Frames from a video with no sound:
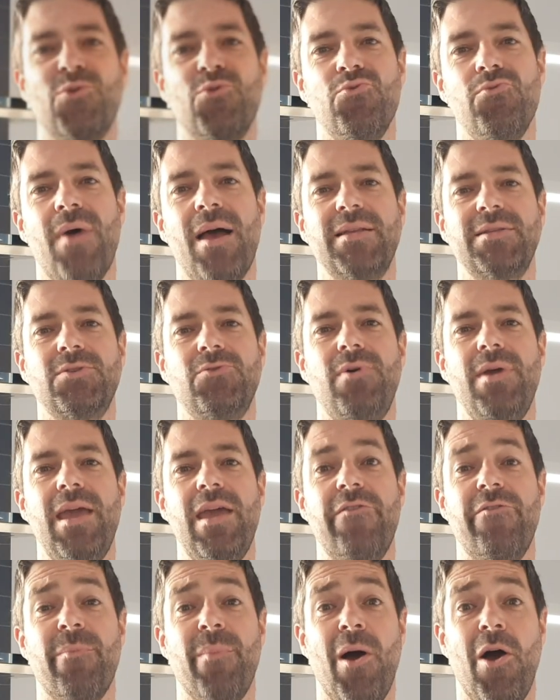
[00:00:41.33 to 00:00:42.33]
Russell
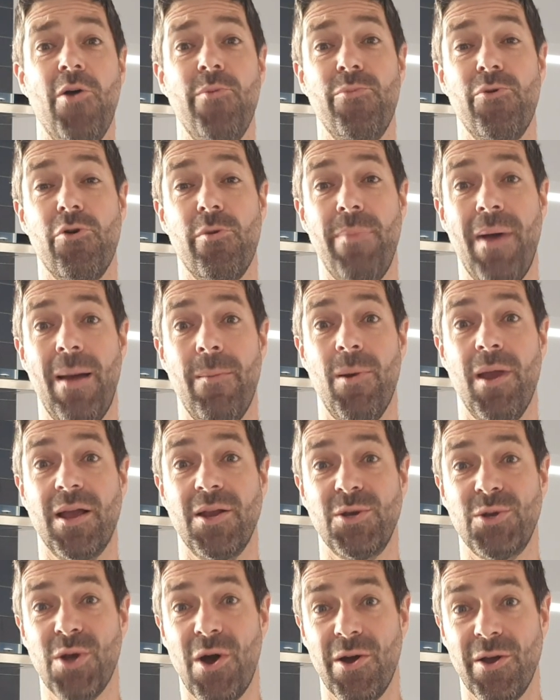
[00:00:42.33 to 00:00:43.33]
here from
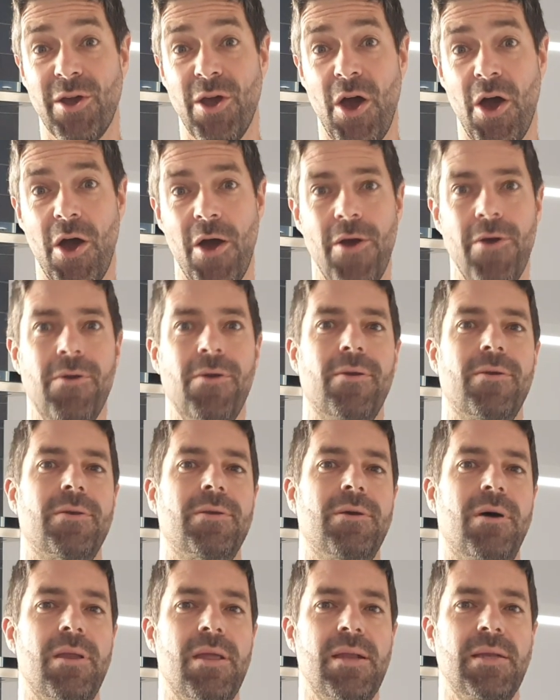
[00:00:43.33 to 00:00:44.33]

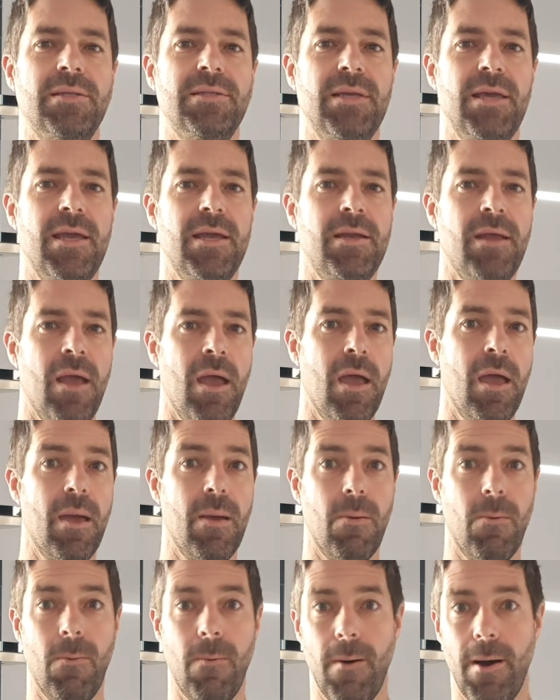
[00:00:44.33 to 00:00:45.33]
homebrewrepublic.co.nz.
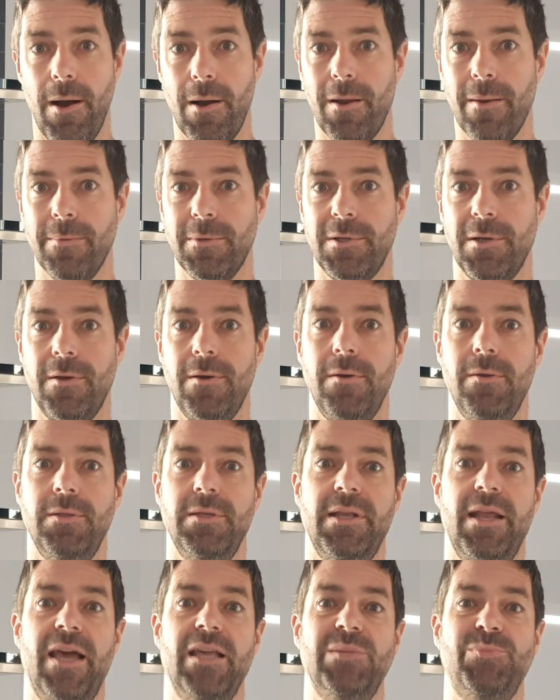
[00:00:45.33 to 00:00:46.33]
Welcome to
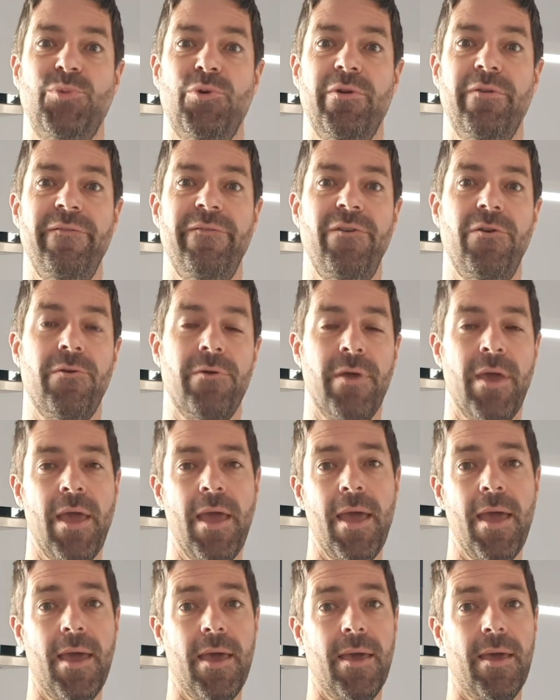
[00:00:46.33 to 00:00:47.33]
today's brew review.
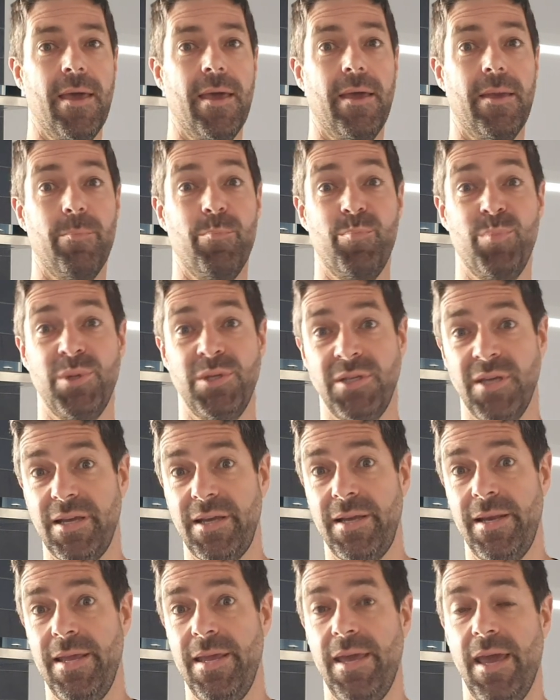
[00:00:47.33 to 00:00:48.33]

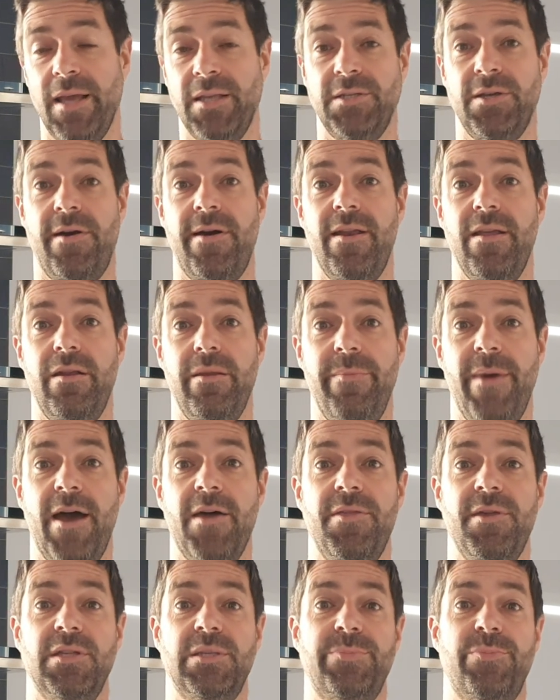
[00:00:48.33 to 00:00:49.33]
Particularly excited
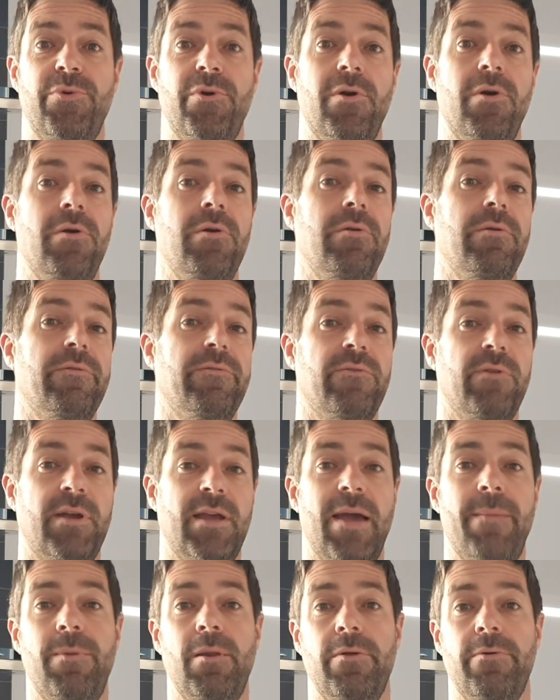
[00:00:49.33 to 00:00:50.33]
about this brew for a
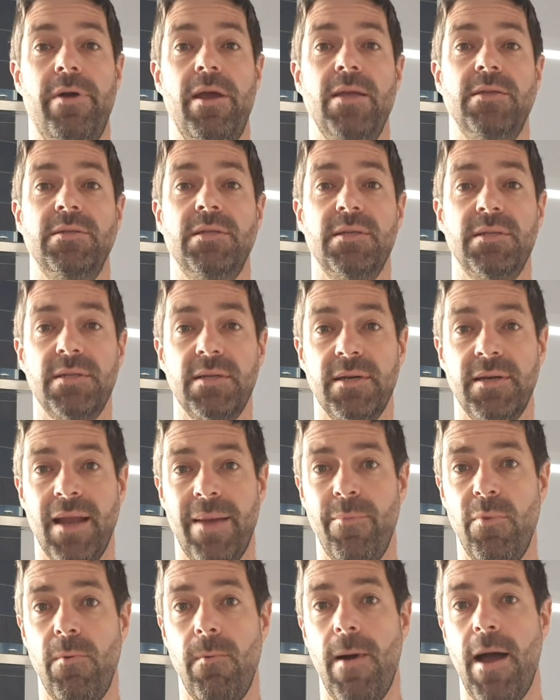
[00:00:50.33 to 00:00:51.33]
couple of reasons.
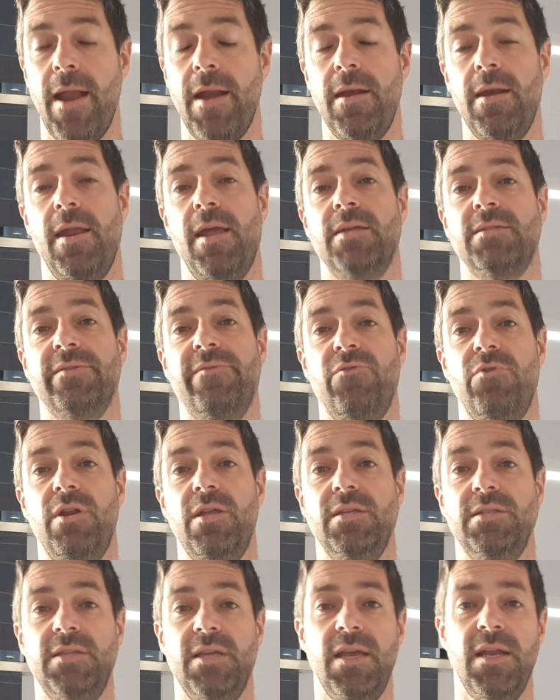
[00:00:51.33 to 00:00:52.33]
Number one, as I've already
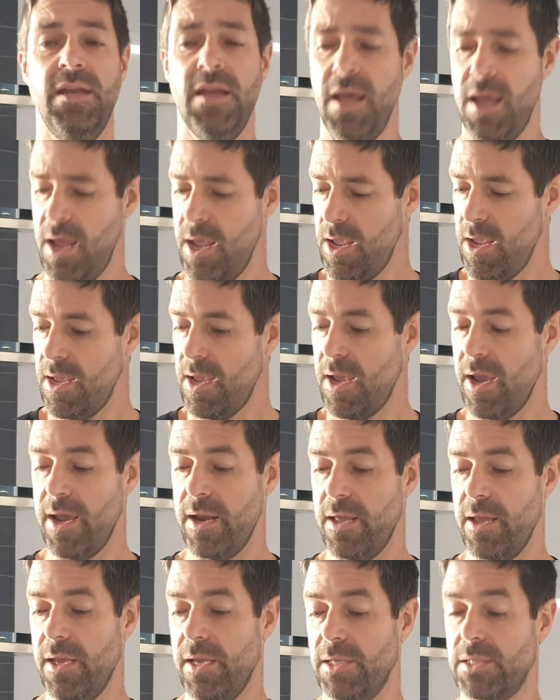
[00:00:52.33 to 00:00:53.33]
said, it
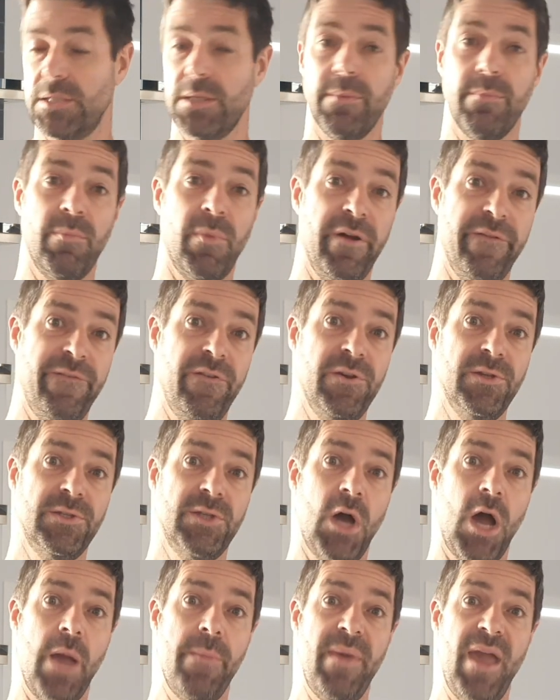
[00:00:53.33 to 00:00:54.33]
is my first
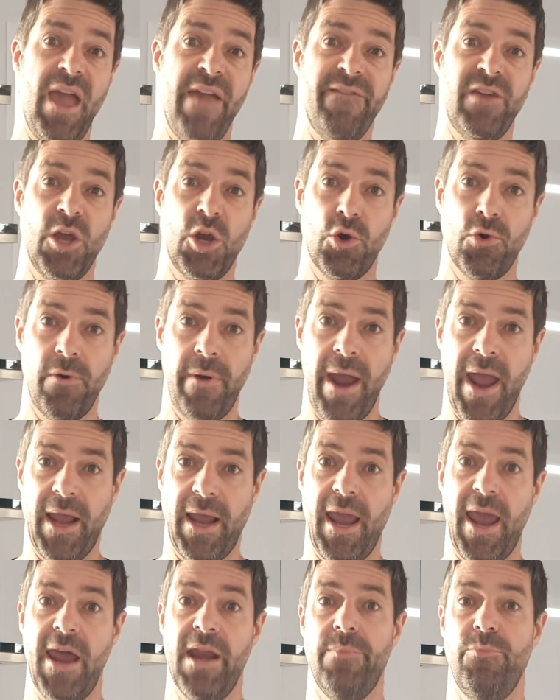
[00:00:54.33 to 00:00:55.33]
time having a
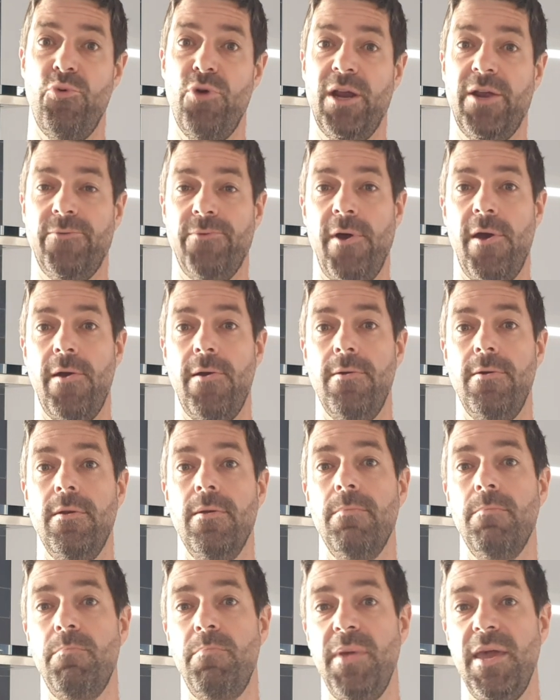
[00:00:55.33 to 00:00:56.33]
crack at a Brick Road
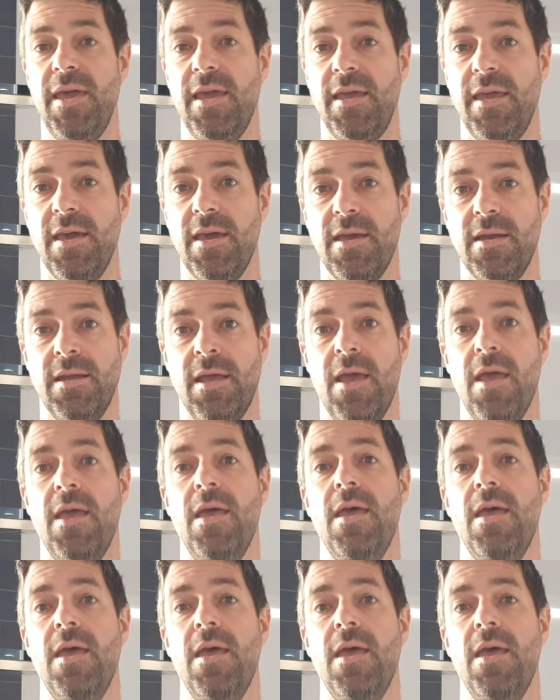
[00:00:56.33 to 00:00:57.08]
beer kit.